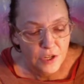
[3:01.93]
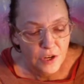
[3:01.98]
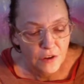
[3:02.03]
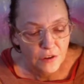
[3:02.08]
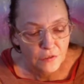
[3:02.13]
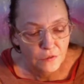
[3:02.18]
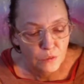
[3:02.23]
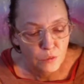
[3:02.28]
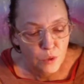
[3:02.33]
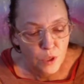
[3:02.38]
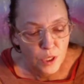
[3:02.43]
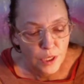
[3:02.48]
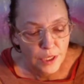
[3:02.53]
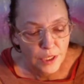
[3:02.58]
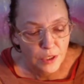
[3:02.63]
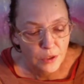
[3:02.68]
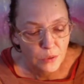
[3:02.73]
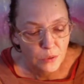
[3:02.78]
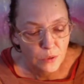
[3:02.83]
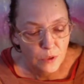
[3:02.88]
of
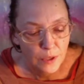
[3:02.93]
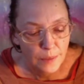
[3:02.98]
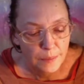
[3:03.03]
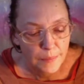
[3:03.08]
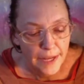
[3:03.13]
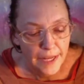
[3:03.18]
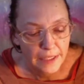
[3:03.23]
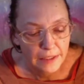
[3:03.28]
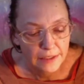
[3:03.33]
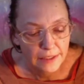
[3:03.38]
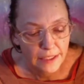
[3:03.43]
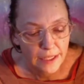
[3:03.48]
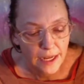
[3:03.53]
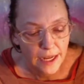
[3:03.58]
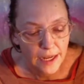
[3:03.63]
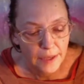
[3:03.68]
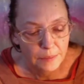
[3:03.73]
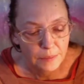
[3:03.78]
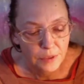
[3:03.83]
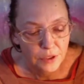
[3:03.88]
wood or metal
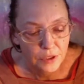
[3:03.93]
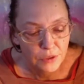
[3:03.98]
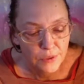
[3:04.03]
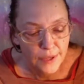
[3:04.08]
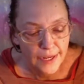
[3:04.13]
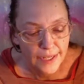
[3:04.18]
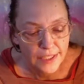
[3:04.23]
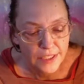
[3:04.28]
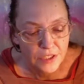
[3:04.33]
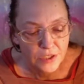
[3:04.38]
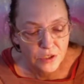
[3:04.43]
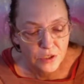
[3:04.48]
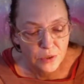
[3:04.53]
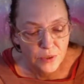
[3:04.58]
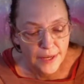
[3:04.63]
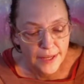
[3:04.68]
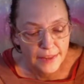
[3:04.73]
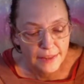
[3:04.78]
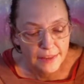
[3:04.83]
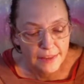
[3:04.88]
and progressed to
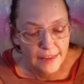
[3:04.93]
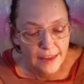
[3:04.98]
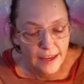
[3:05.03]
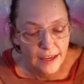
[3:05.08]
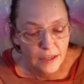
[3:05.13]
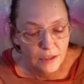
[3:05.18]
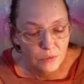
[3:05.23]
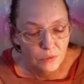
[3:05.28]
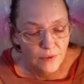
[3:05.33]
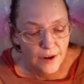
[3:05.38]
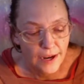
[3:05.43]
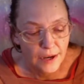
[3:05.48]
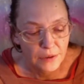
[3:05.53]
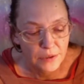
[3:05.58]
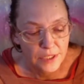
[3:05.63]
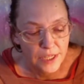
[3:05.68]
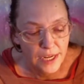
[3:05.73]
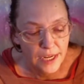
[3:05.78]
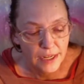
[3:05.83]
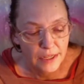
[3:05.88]
a thin
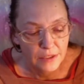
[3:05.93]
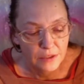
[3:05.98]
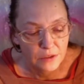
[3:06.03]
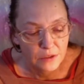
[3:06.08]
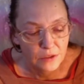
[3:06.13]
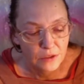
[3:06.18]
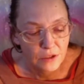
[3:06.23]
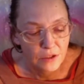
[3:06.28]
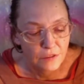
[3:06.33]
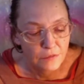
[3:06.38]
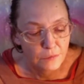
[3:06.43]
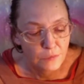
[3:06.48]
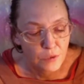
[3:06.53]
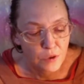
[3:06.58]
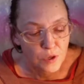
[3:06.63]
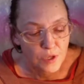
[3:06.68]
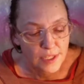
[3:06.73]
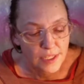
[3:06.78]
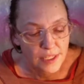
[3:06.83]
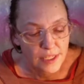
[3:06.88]
round handle of
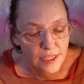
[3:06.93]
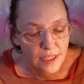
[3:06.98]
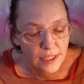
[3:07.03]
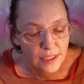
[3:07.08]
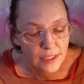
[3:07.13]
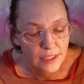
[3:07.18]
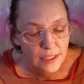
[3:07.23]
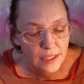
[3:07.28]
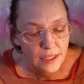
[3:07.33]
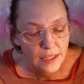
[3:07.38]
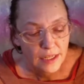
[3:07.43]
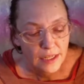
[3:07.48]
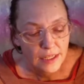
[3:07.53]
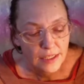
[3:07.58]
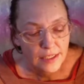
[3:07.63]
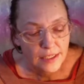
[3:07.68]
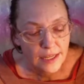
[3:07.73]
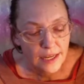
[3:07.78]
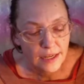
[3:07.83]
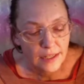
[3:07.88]
porcelain
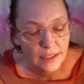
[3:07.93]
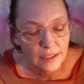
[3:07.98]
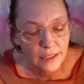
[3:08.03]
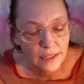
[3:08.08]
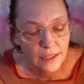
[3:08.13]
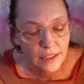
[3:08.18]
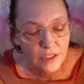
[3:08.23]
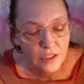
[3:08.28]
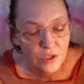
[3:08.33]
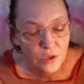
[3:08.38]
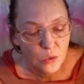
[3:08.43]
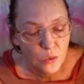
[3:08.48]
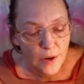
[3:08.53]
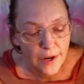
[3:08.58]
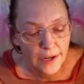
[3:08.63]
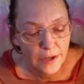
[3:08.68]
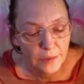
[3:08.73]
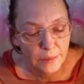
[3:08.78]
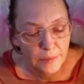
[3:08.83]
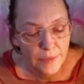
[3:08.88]
set in a
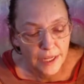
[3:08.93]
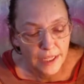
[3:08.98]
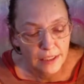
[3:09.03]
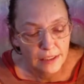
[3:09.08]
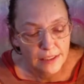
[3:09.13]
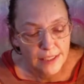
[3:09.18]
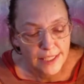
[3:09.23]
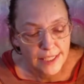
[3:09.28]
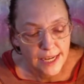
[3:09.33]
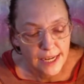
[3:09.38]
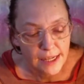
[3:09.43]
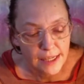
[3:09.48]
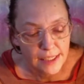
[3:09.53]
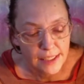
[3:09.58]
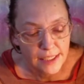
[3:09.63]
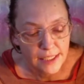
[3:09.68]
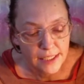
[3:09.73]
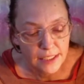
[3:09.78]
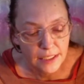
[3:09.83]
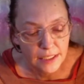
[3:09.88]
square metal
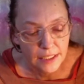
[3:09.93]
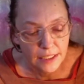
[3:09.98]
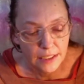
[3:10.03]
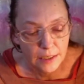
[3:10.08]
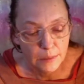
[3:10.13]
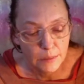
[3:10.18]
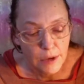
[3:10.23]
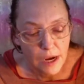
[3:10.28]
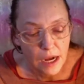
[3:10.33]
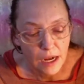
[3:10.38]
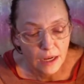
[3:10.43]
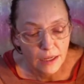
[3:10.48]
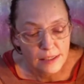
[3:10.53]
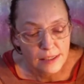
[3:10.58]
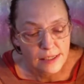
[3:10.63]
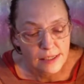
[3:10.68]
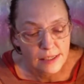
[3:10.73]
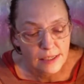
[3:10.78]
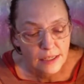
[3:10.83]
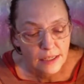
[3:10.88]
skeleton key
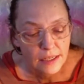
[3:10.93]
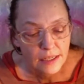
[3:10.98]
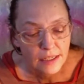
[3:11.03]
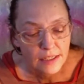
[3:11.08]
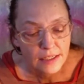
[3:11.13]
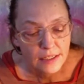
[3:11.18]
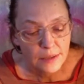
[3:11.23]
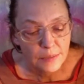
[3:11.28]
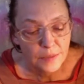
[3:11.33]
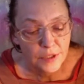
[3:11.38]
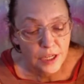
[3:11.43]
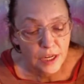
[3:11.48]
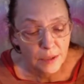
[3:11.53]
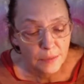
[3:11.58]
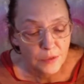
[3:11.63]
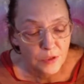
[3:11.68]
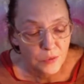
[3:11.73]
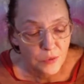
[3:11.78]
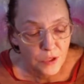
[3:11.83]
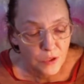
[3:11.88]
box,
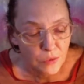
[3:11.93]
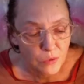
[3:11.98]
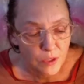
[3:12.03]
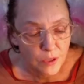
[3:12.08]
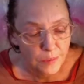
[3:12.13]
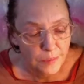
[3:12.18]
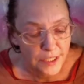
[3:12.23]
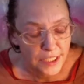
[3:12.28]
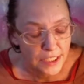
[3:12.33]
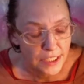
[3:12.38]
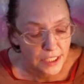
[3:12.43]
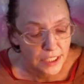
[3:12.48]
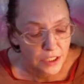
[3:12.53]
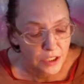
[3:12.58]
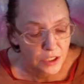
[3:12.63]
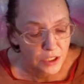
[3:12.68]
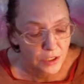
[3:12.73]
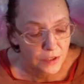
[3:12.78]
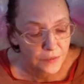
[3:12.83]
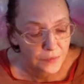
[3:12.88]
sometimes with
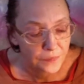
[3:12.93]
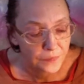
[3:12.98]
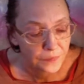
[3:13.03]
ornamentation.